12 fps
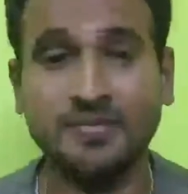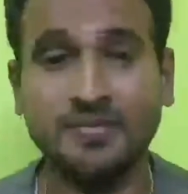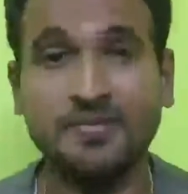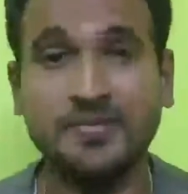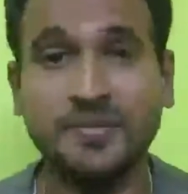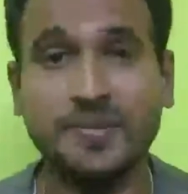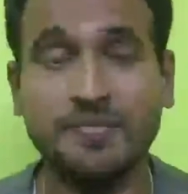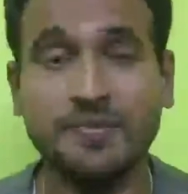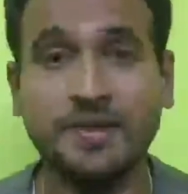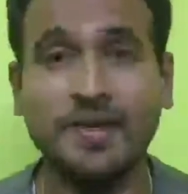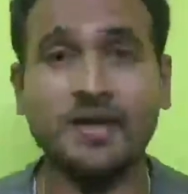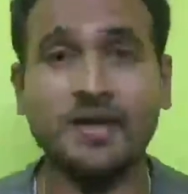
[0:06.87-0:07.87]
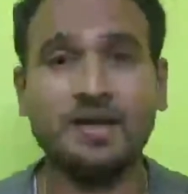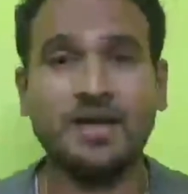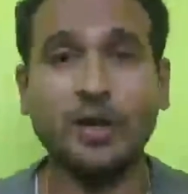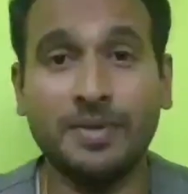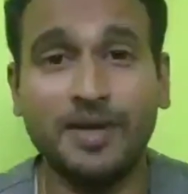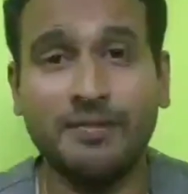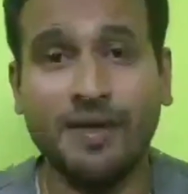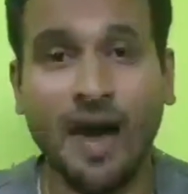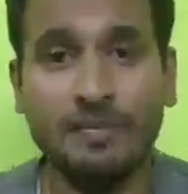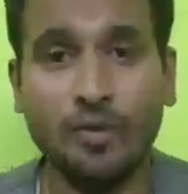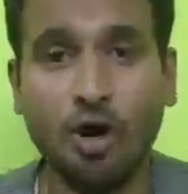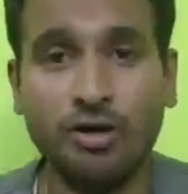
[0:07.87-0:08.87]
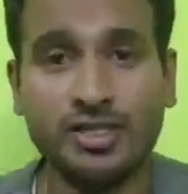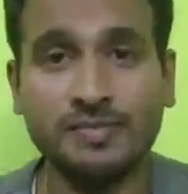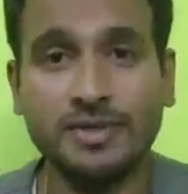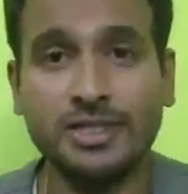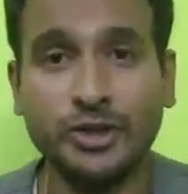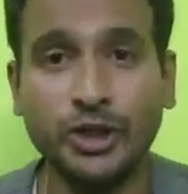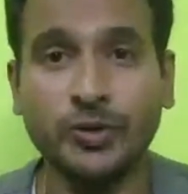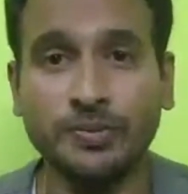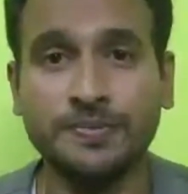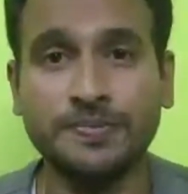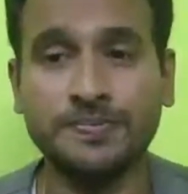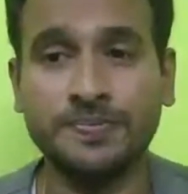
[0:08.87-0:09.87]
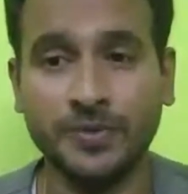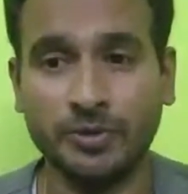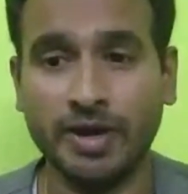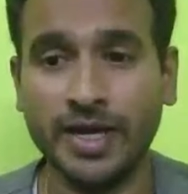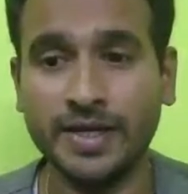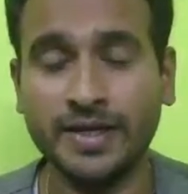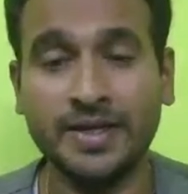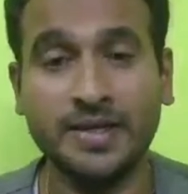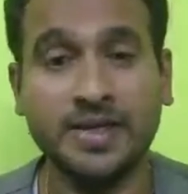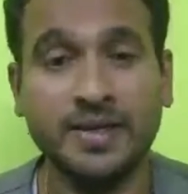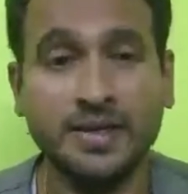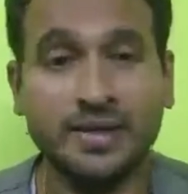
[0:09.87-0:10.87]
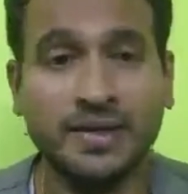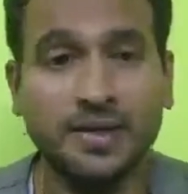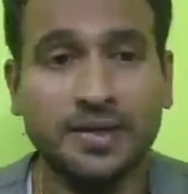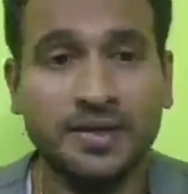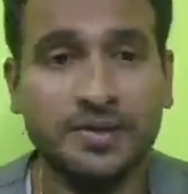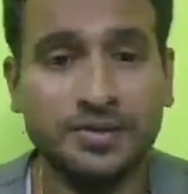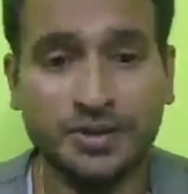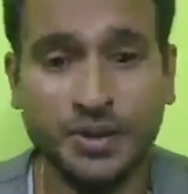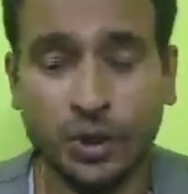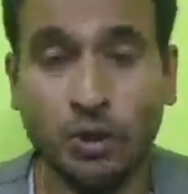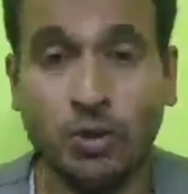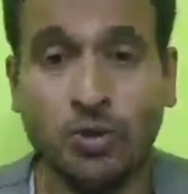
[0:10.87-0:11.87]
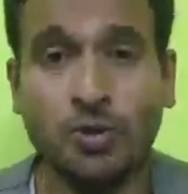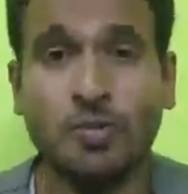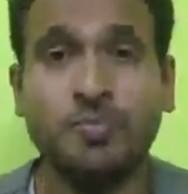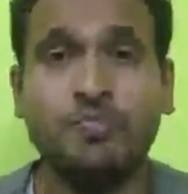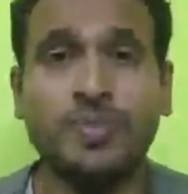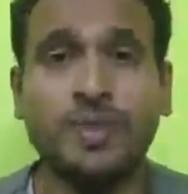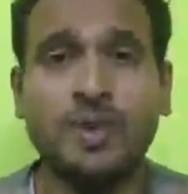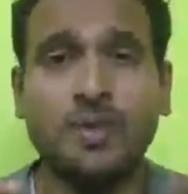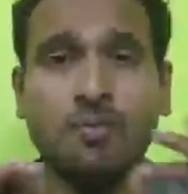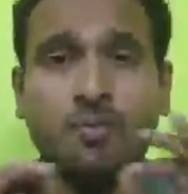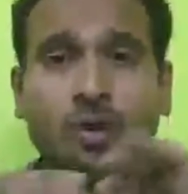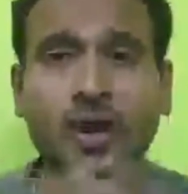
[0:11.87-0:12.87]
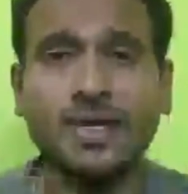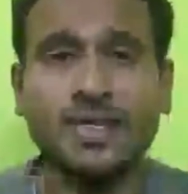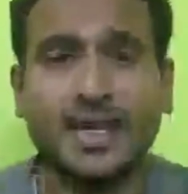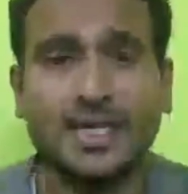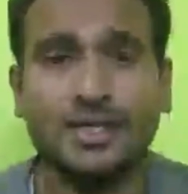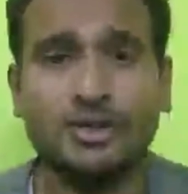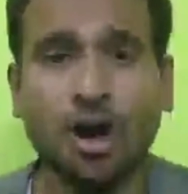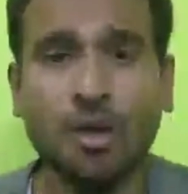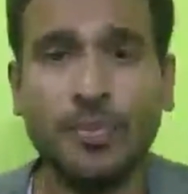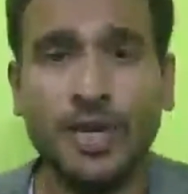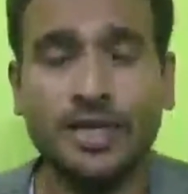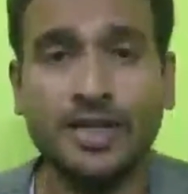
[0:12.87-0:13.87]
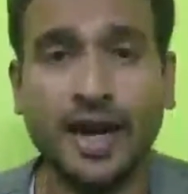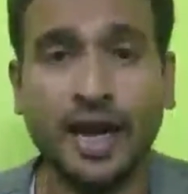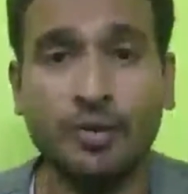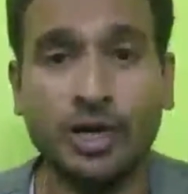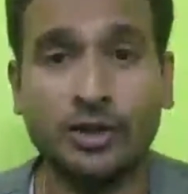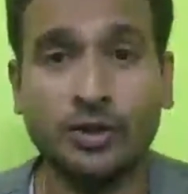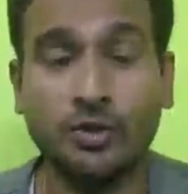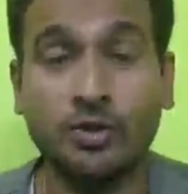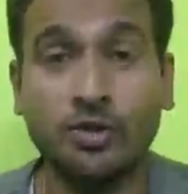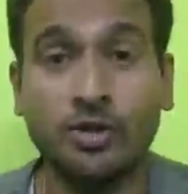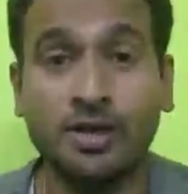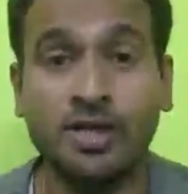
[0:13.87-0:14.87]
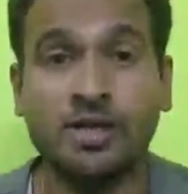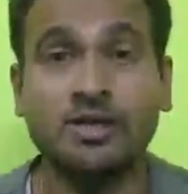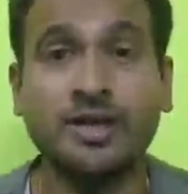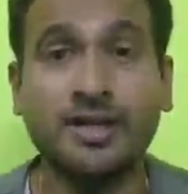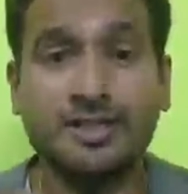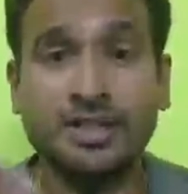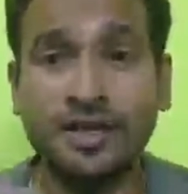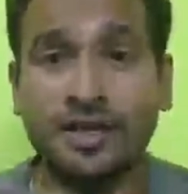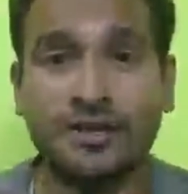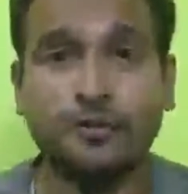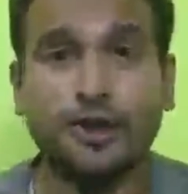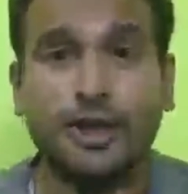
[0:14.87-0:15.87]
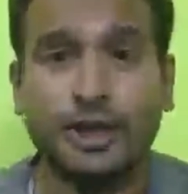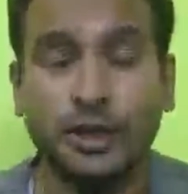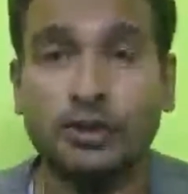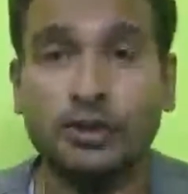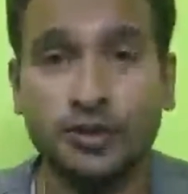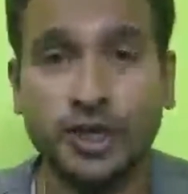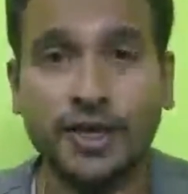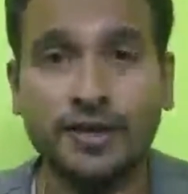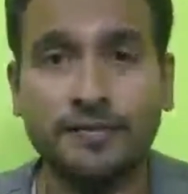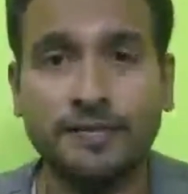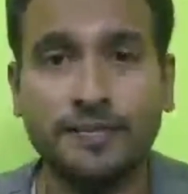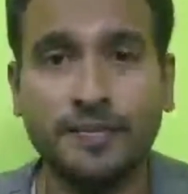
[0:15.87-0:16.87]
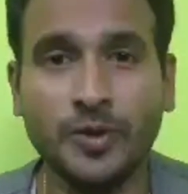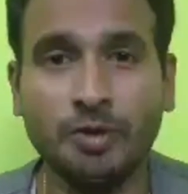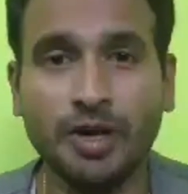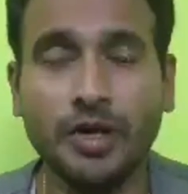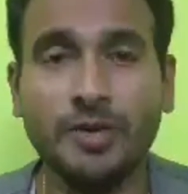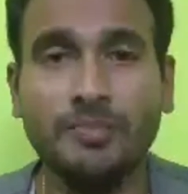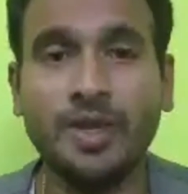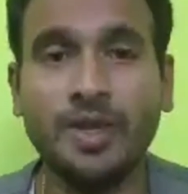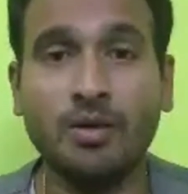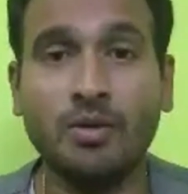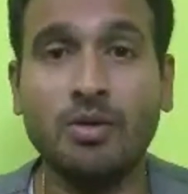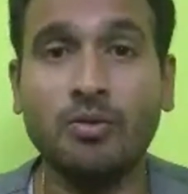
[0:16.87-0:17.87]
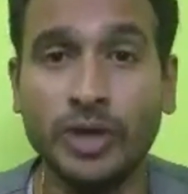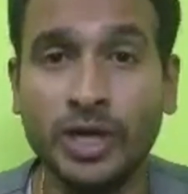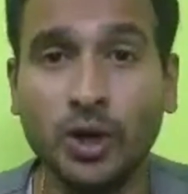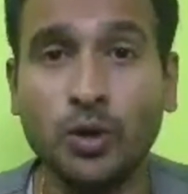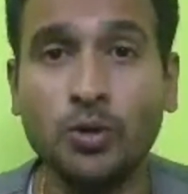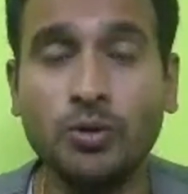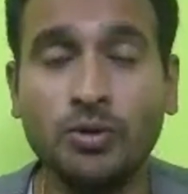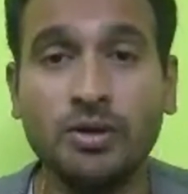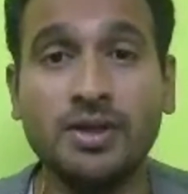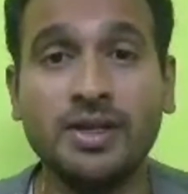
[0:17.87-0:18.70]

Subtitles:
Hello, recruiters. Try audible to you. All right. So, what is that topic that I wanted to discuss with you today? All right. We know